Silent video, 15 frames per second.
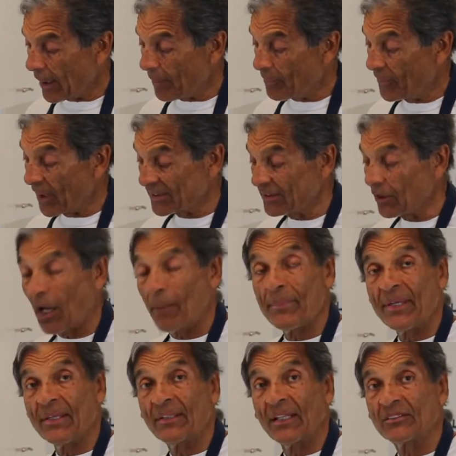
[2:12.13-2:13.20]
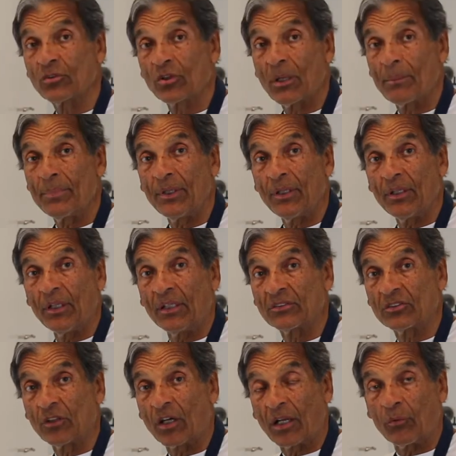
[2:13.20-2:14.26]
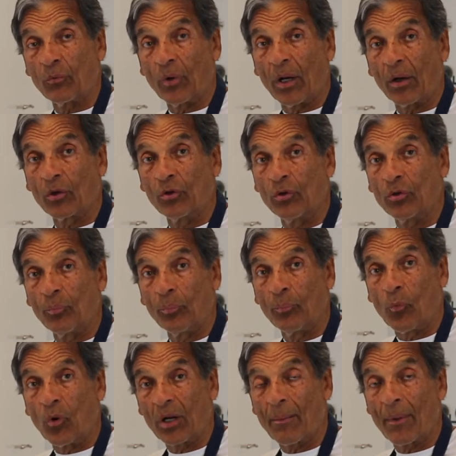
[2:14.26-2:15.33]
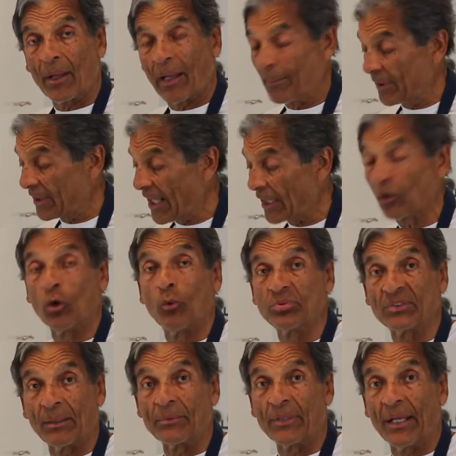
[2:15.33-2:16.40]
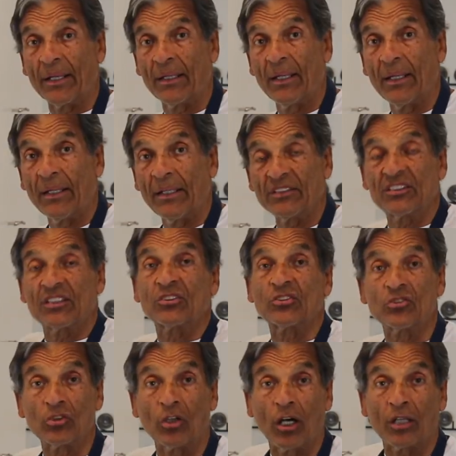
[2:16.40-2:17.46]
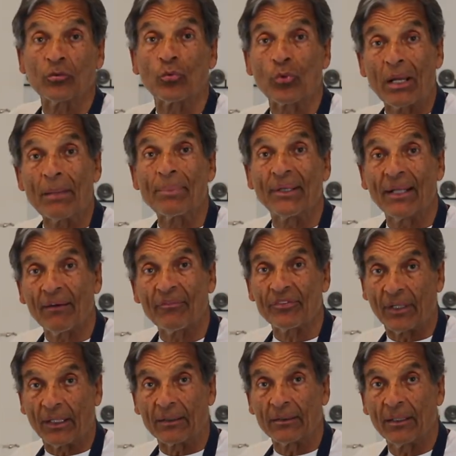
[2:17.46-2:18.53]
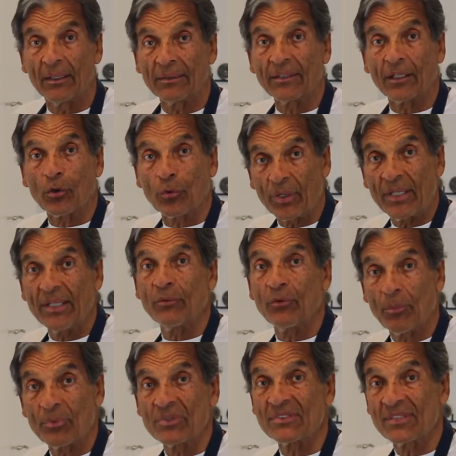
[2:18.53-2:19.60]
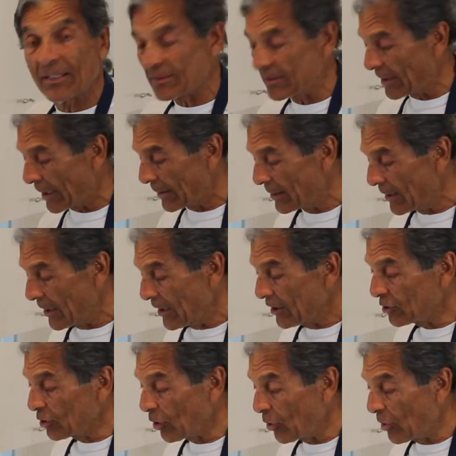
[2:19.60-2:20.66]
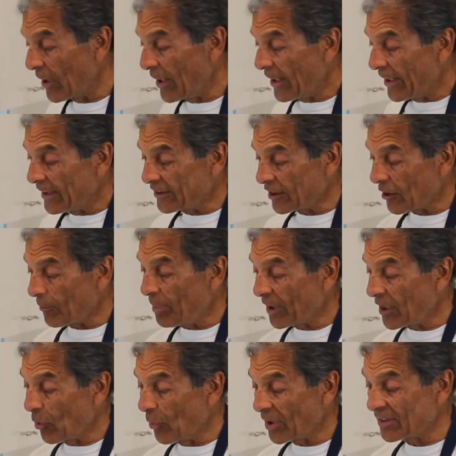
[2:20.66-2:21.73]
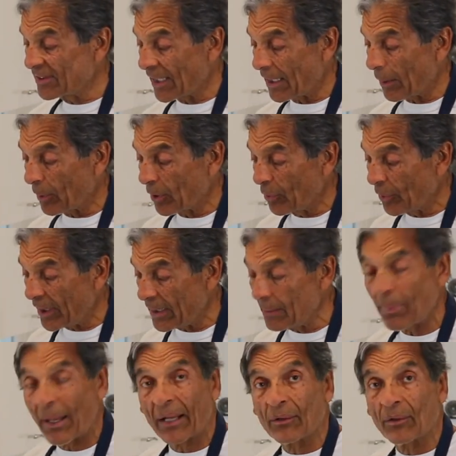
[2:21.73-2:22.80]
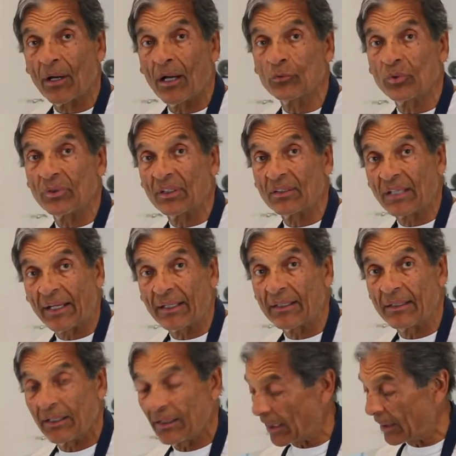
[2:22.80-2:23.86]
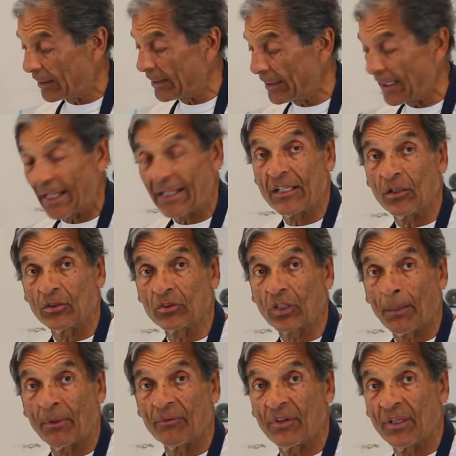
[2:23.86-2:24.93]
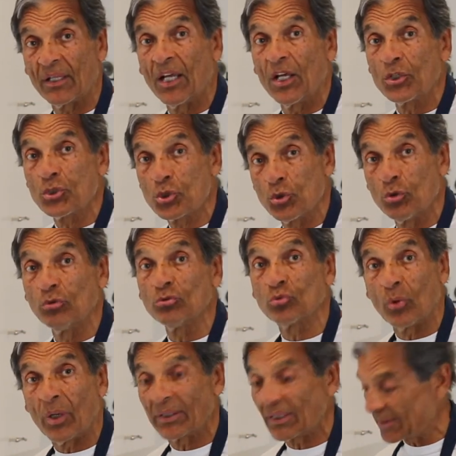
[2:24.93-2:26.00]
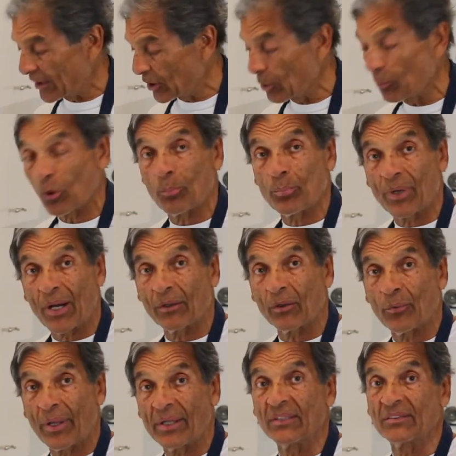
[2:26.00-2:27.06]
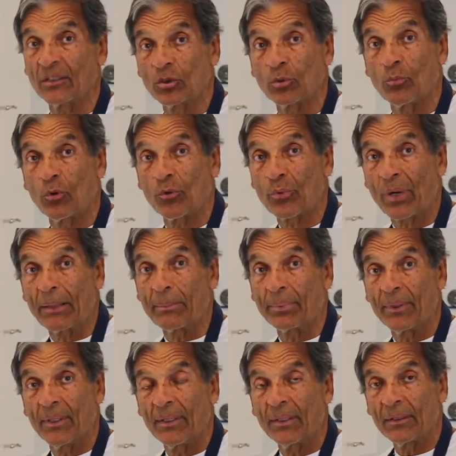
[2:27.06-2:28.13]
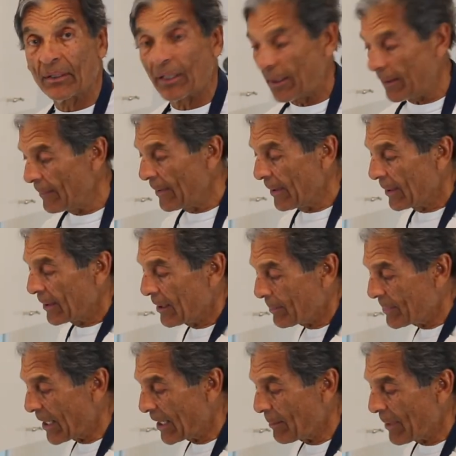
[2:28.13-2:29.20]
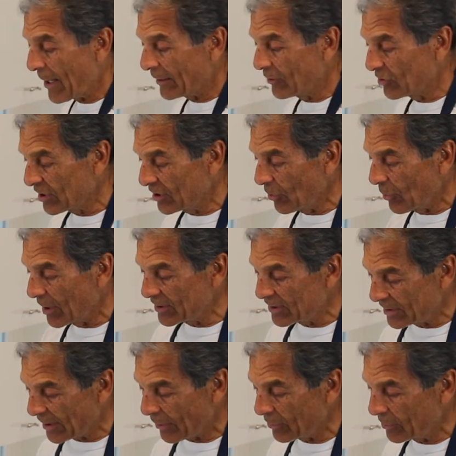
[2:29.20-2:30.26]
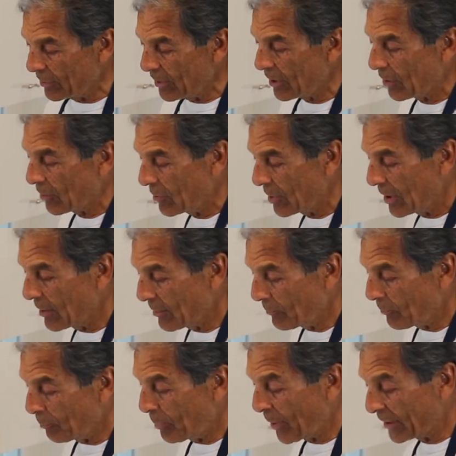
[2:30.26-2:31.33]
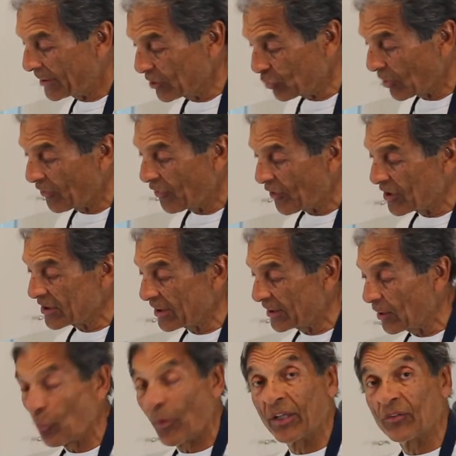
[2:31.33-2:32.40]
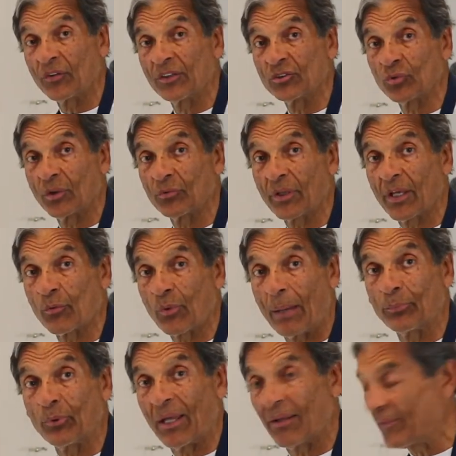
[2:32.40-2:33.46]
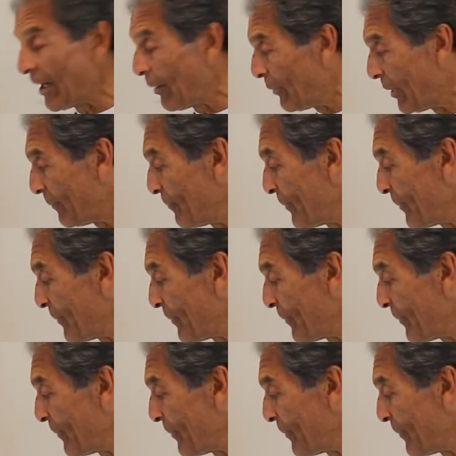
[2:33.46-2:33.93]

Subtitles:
Does not mean that it's not a good watermelon. I mean, cantaloupe someday. It's just not ripe enough yet. The green represents that. So instead of picking one that's got a green background with the tight, netting on top of it, choose one that's a little more brown already. It's a little more ripe. Okay, keep that in mind. Those are the ones. Pick this one first, and then wait for this one to get ripe to have that one.